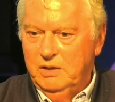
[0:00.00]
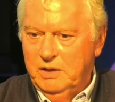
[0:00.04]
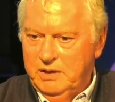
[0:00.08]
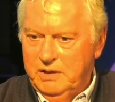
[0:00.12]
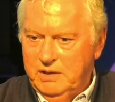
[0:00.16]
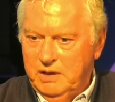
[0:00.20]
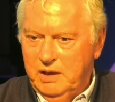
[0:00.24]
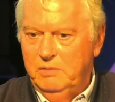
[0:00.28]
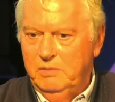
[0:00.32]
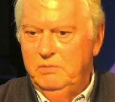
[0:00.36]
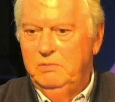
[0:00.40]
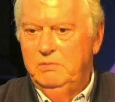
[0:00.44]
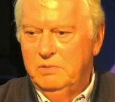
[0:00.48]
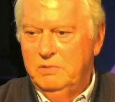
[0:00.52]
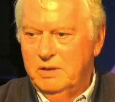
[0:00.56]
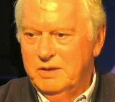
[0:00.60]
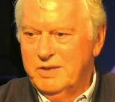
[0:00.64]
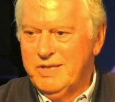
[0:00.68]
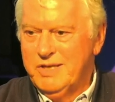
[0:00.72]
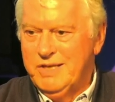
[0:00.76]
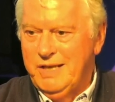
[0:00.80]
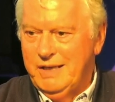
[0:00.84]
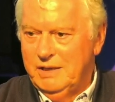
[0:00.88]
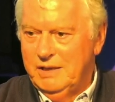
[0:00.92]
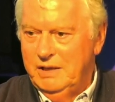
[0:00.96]
They know
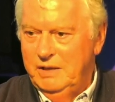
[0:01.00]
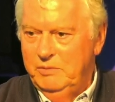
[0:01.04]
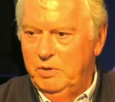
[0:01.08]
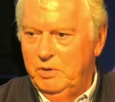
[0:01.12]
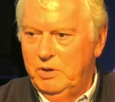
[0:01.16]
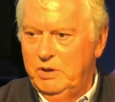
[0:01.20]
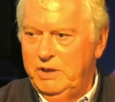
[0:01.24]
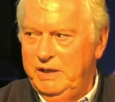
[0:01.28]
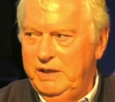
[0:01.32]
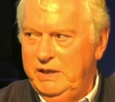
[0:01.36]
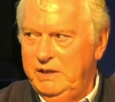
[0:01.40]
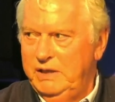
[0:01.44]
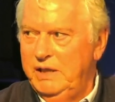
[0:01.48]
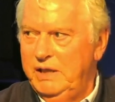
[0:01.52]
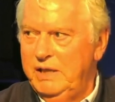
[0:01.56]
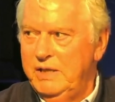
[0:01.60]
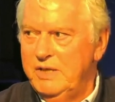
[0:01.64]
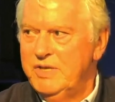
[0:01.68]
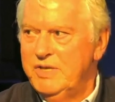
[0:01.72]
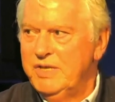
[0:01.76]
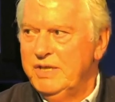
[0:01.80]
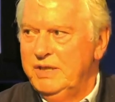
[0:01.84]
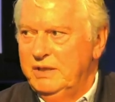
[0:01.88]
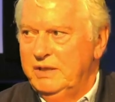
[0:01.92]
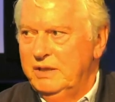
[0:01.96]
exactly what he
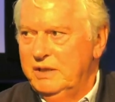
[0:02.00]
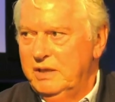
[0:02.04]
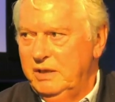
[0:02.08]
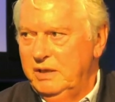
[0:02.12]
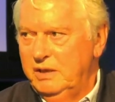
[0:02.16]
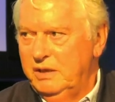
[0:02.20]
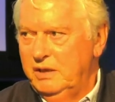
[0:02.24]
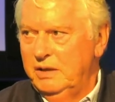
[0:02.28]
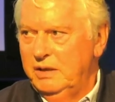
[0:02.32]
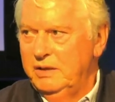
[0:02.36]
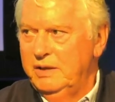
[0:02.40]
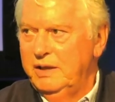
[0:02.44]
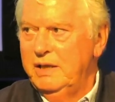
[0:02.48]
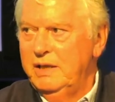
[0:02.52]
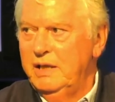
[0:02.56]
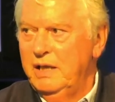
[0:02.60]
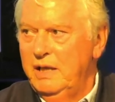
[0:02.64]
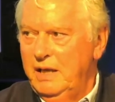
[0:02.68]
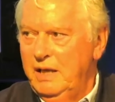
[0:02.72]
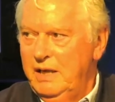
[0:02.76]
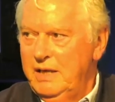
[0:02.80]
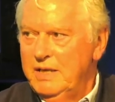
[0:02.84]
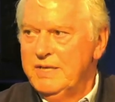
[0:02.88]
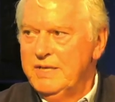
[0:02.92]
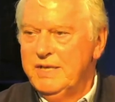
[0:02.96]
needs in a car. They
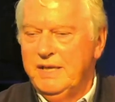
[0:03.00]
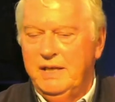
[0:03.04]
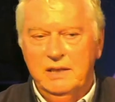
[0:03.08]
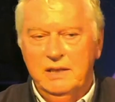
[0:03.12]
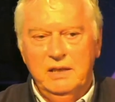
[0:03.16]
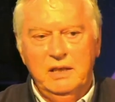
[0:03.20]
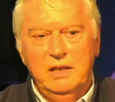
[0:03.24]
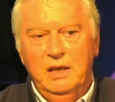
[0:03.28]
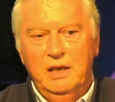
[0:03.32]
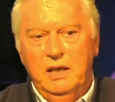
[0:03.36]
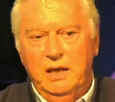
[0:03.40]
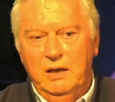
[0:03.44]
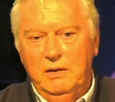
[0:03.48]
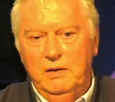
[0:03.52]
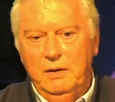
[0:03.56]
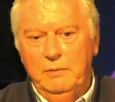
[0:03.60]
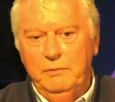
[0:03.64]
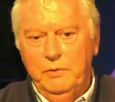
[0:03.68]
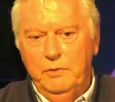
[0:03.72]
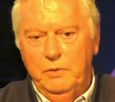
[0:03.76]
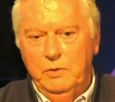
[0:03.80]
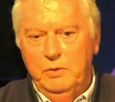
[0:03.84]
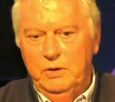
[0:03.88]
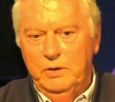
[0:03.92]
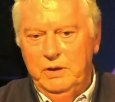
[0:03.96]
set the car up
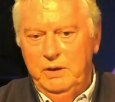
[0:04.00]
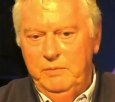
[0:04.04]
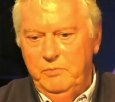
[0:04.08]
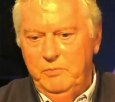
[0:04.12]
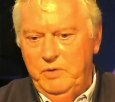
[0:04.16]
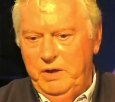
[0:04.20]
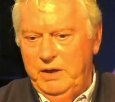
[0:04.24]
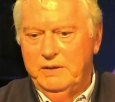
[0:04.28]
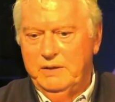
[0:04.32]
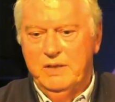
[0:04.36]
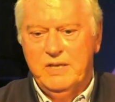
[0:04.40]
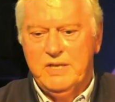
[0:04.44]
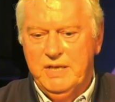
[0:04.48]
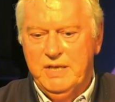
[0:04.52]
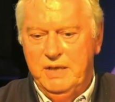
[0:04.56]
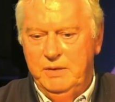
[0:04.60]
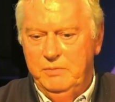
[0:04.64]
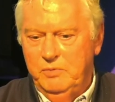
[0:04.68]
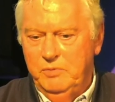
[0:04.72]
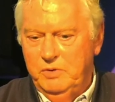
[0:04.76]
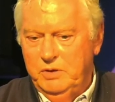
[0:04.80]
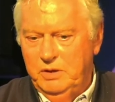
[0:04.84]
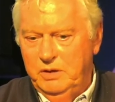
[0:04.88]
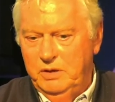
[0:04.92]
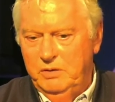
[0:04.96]
for him. We had the
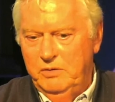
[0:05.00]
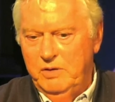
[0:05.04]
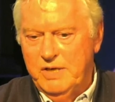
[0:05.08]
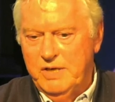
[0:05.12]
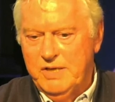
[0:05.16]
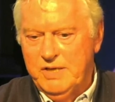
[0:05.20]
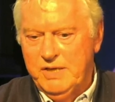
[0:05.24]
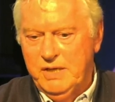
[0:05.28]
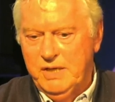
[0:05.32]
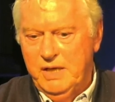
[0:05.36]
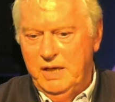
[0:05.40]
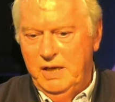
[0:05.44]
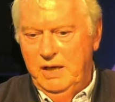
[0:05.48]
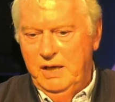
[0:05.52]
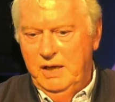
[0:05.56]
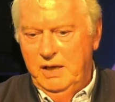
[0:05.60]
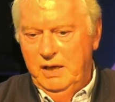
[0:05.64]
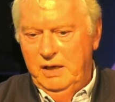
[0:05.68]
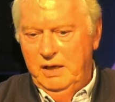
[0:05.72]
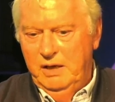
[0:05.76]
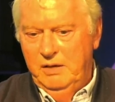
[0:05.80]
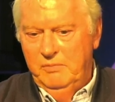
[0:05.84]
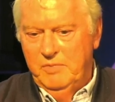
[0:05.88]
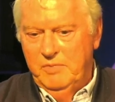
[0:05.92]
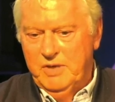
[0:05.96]
same with Lewis
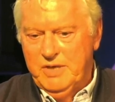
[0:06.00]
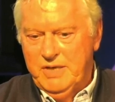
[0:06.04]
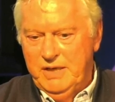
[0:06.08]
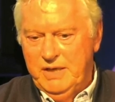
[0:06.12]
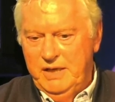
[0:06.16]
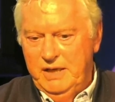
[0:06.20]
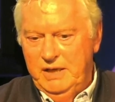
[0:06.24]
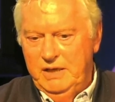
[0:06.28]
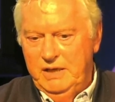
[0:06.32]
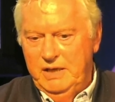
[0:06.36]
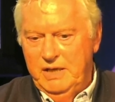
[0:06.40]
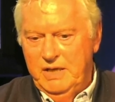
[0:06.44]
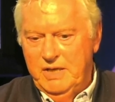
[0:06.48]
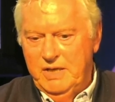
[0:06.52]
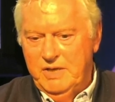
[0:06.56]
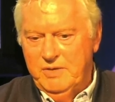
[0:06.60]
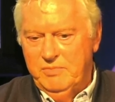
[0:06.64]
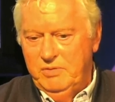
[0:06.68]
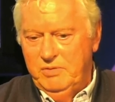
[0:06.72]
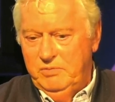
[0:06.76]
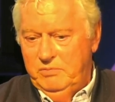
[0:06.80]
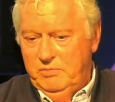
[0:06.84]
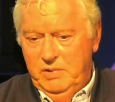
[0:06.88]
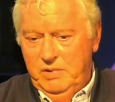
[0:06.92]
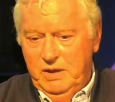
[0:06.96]
at Mercedes.
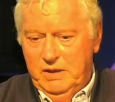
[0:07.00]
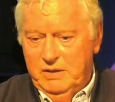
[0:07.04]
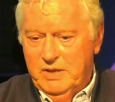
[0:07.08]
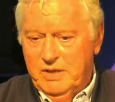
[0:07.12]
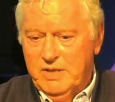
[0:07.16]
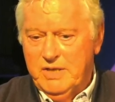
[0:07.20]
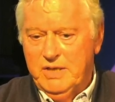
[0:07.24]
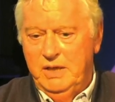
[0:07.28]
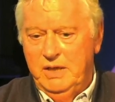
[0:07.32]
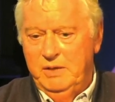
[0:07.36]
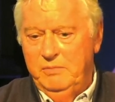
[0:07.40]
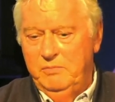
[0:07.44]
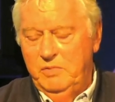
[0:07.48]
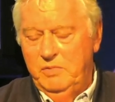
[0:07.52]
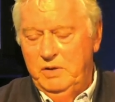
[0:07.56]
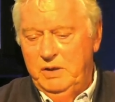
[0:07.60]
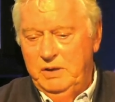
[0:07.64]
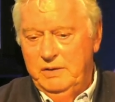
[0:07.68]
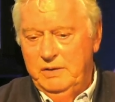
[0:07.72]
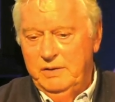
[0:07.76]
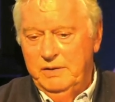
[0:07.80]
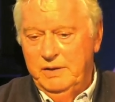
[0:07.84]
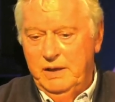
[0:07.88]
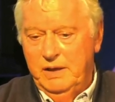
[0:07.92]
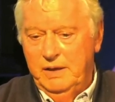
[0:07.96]
We had the same
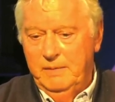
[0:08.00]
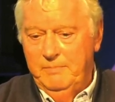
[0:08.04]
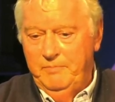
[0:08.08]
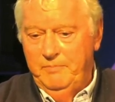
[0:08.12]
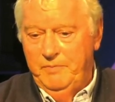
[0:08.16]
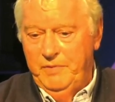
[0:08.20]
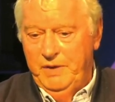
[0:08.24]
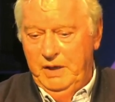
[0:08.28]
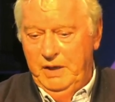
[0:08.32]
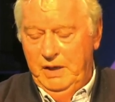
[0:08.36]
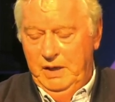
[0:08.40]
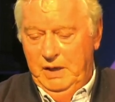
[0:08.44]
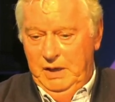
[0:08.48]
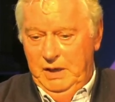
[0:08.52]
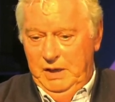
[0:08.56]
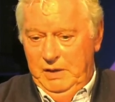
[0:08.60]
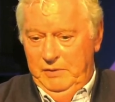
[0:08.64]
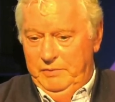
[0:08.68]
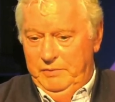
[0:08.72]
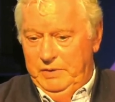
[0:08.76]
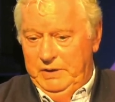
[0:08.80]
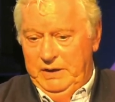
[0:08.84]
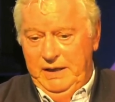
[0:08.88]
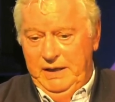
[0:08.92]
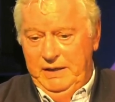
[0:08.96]
with um,
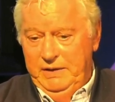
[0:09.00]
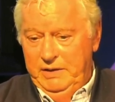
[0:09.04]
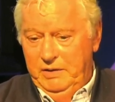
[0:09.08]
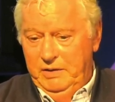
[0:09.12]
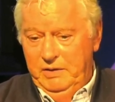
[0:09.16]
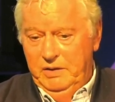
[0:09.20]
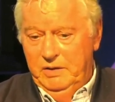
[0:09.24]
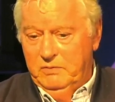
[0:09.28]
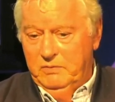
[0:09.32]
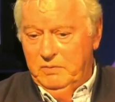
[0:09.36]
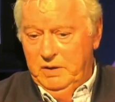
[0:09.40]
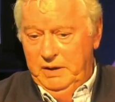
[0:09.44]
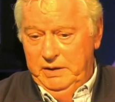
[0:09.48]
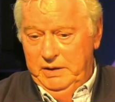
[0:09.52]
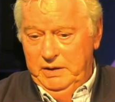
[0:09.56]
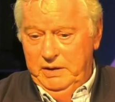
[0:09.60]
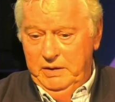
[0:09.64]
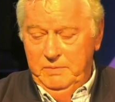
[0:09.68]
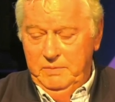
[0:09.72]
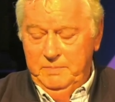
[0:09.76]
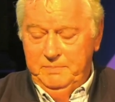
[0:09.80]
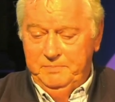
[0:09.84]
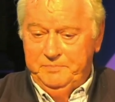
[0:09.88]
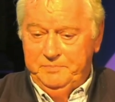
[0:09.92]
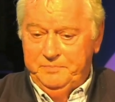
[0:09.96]
Fernando at
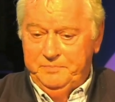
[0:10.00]
Renault.